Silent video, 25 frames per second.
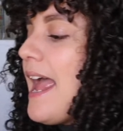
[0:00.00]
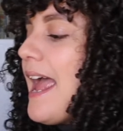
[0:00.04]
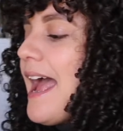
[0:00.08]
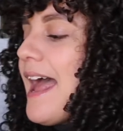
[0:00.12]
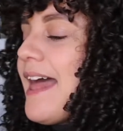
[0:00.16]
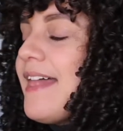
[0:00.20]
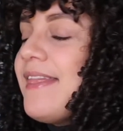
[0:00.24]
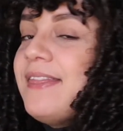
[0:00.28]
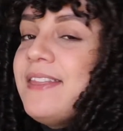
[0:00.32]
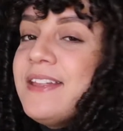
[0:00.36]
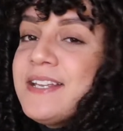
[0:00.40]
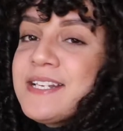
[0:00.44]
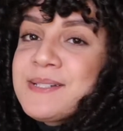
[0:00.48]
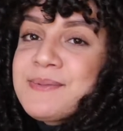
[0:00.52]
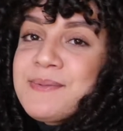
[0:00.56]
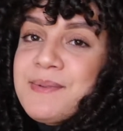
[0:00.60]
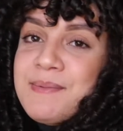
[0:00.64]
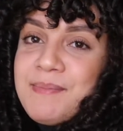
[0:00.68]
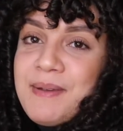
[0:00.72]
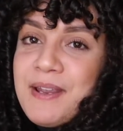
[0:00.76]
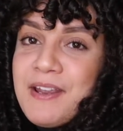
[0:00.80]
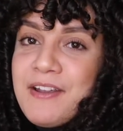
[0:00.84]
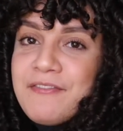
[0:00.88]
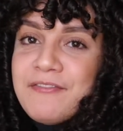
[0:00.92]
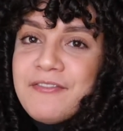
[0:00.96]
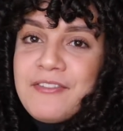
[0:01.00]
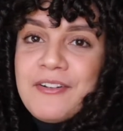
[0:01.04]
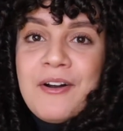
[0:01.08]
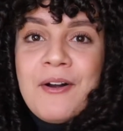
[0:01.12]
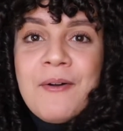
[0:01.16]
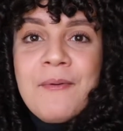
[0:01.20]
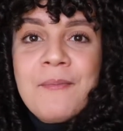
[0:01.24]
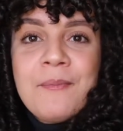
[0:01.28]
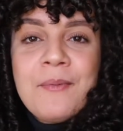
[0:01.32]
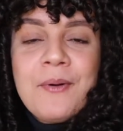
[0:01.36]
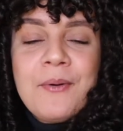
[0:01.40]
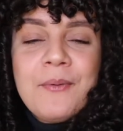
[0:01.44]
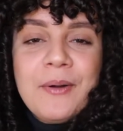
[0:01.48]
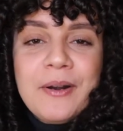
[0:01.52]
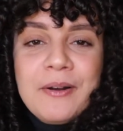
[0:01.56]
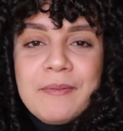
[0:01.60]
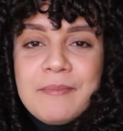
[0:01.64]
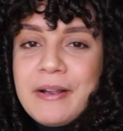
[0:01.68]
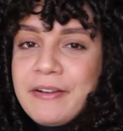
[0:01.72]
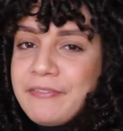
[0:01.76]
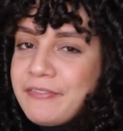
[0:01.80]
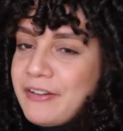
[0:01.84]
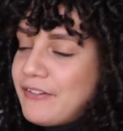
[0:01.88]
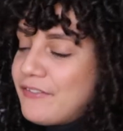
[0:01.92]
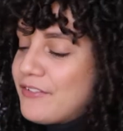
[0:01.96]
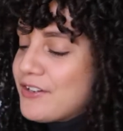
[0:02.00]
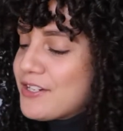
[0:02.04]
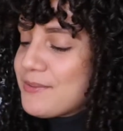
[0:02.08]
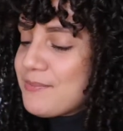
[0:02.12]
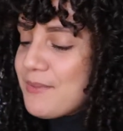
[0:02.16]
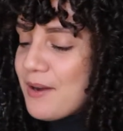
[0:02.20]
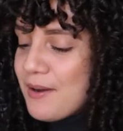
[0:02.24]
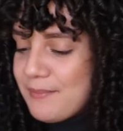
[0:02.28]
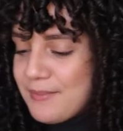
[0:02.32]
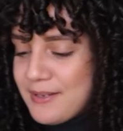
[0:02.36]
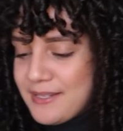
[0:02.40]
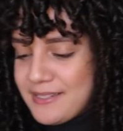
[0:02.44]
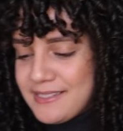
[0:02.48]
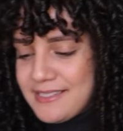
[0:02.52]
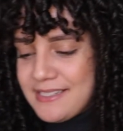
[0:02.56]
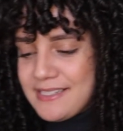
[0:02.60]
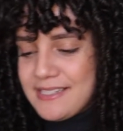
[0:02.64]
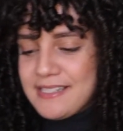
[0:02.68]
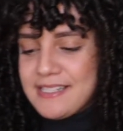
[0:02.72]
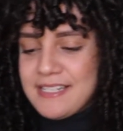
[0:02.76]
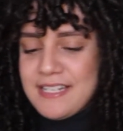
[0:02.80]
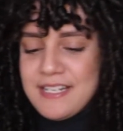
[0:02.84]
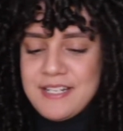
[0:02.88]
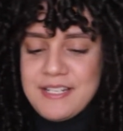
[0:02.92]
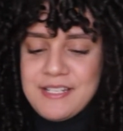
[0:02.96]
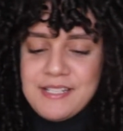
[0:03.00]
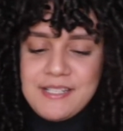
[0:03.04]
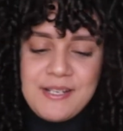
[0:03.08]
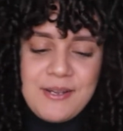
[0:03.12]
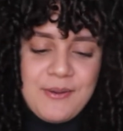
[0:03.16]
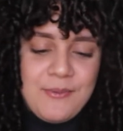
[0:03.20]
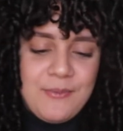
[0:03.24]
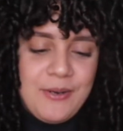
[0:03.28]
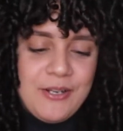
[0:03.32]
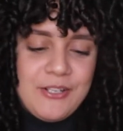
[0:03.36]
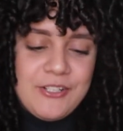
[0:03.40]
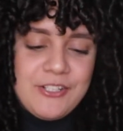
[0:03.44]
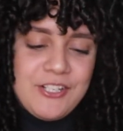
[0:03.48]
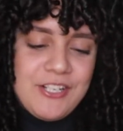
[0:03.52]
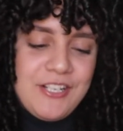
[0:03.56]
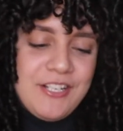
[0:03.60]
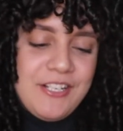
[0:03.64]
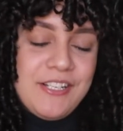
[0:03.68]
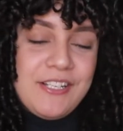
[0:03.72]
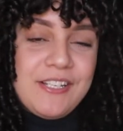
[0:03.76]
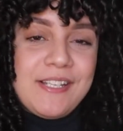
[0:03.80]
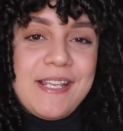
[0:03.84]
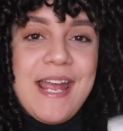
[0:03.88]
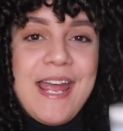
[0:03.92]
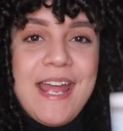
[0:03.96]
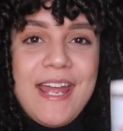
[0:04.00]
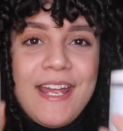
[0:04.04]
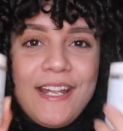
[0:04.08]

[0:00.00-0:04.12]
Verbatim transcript: And this would be from one of my favorite small businesses, which is